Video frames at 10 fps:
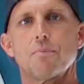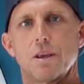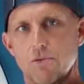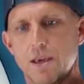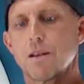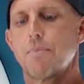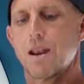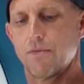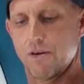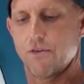and you get a
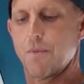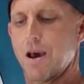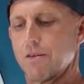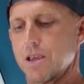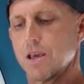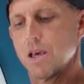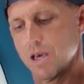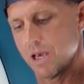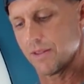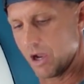benefit from having
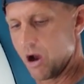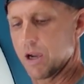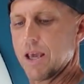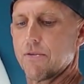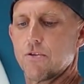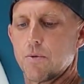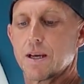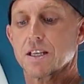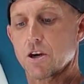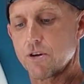the concave through it
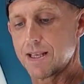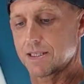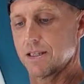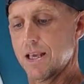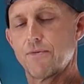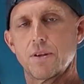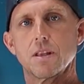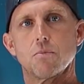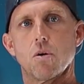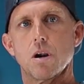because it creates lift
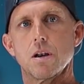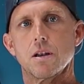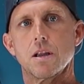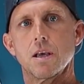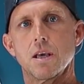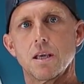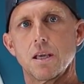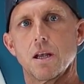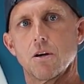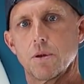in the board.
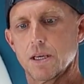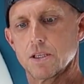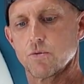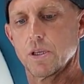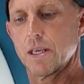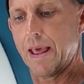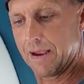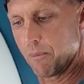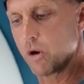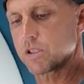You know, because really,
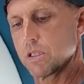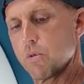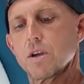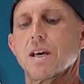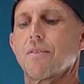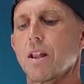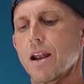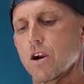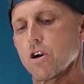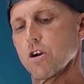like most of the boards have a
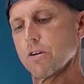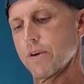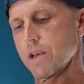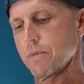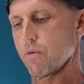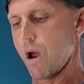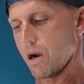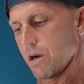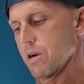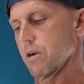lot of curve in them, the
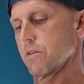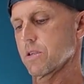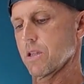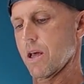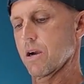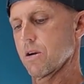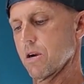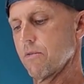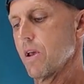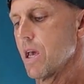rocker curve, there's a lot of
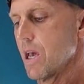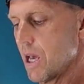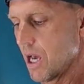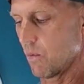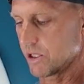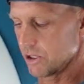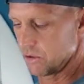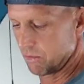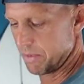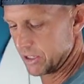curve. And what you're
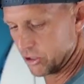doing by